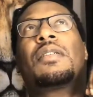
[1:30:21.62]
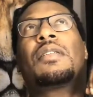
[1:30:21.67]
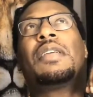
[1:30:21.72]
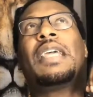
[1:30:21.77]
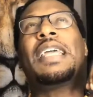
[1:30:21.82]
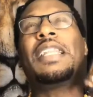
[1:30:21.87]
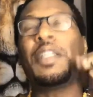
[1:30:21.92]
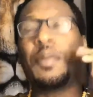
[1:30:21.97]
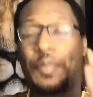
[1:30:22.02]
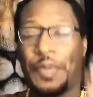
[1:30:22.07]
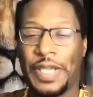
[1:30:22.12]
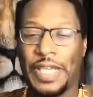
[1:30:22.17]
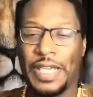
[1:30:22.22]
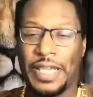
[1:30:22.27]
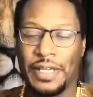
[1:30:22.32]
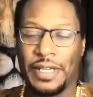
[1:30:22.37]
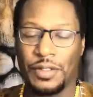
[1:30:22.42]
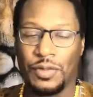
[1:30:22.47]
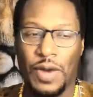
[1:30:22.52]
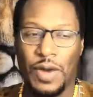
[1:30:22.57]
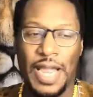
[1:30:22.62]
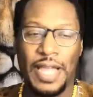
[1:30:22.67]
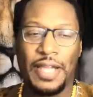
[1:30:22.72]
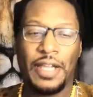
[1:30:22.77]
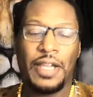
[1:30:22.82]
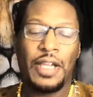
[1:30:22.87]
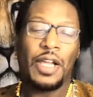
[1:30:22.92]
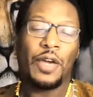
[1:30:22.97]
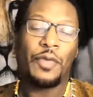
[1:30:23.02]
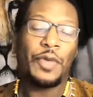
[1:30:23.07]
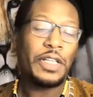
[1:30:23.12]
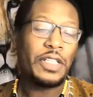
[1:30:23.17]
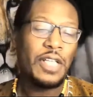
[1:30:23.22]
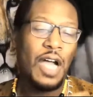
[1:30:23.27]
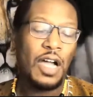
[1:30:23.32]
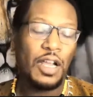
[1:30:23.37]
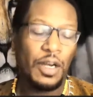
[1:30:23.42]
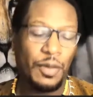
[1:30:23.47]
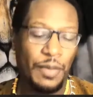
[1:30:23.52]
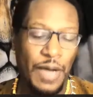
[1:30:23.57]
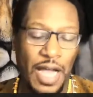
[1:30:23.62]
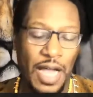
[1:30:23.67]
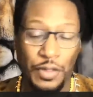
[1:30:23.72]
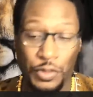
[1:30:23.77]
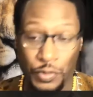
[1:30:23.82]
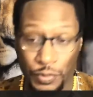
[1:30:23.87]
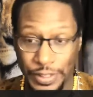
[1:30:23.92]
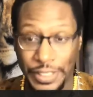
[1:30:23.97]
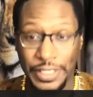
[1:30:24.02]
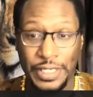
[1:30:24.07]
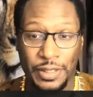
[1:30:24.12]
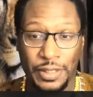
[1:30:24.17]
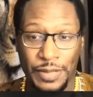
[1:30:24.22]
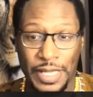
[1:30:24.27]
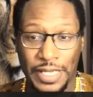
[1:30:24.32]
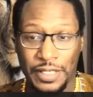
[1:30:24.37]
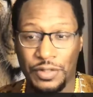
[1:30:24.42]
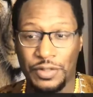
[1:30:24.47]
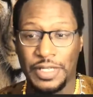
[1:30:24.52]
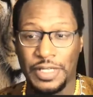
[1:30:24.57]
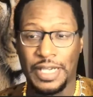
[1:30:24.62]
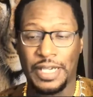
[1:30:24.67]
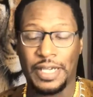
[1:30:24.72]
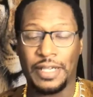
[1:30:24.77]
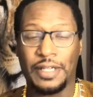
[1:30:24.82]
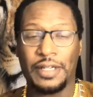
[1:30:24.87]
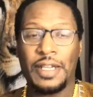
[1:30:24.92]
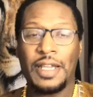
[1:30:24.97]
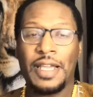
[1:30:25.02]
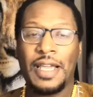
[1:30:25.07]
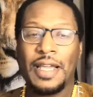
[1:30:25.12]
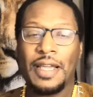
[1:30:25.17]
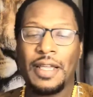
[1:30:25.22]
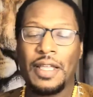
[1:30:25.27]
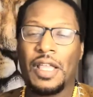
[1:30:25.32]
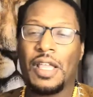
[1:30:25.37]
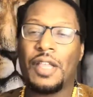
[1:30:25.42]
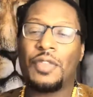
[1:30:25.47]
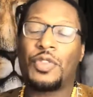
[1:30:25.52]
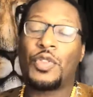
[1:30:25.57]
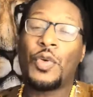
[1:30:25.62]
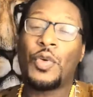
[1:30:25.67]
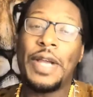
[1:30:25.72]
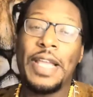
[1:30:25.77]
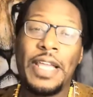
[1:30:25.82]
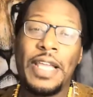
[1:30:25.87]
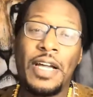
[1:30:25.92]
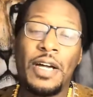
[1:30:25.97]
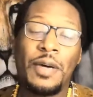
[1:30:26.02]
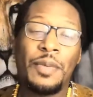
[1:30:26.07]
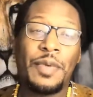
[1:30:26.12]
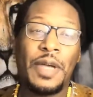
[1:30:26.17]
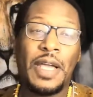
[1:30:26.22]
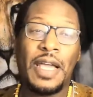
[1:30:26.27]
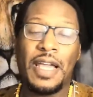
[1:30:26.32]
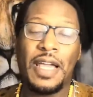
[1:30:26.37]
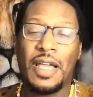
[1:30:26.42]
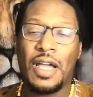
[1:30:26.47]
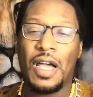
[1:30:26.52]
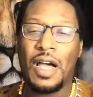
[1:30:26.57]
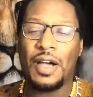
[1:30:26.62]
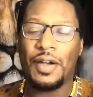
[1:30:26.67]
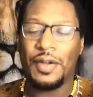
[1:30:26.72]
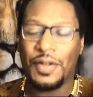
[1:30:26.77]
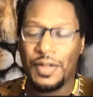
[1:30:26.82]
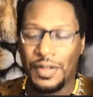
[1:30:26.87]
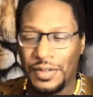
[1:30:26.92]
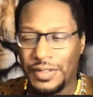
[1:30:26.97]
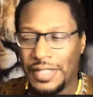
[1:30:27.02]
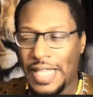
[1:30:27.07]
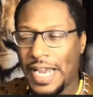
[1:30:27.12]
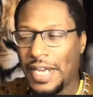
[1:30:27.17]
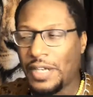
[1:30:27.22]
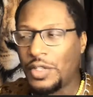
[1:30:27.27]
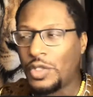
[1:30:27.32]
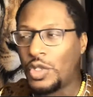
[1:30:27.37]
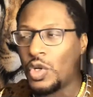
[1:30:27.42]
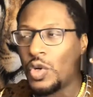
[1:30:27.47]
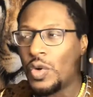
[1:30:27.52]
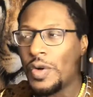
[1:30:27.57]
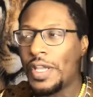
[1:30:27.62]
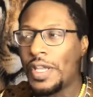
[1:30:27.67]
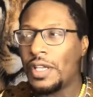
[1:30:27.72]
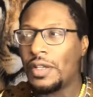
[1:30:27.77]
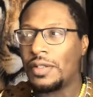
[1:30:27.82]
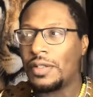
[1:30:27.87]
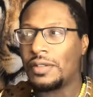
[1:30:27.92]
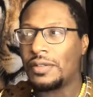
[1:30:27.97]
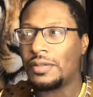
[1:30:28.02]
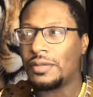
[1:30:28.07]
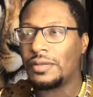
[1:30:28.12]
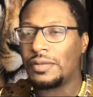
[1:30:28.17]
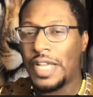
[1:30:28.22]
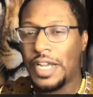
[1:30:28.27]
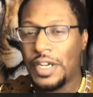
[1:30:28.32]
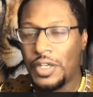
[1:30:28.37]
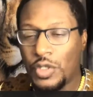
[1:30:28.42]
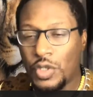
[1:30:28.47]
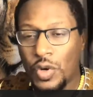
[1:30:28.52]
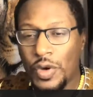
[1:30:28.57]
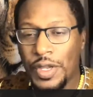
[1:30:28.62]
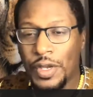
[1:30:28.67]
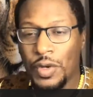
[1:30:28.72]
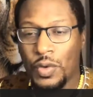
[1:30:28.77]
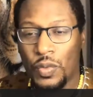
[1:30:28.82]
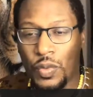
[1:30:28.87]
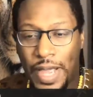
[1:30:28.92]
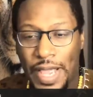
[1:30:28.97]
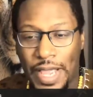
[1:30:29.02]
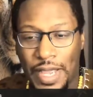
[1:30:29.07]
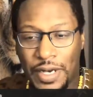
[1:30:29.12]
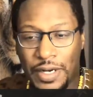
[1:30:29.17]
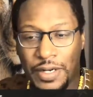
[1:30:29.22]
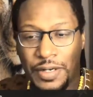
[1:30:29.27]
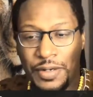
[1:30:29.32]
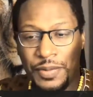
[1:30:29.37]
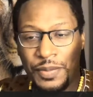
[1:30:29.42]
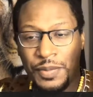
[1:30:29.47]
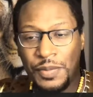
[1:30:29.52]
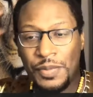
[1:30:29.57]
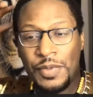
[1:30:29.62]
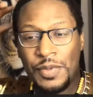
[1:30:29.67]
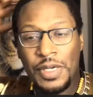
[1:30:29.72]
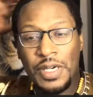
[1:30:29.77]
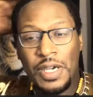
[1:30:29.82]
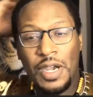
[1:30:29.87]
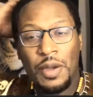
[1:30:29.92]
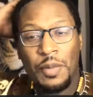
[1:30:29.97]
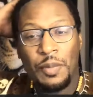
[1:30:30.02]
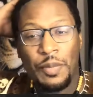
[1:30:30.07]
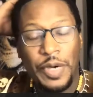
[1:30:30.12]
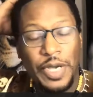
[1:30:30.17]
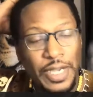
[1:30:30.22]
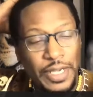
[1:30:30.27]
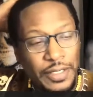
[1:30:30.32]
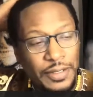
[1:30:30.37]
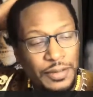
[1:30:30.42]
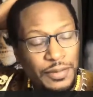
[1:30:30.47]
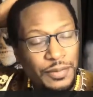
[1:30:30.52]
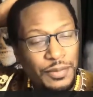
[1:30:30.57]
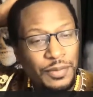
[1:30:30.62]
It depends, right? If we're talking about 3M, like you said, 3M, they're doing well, but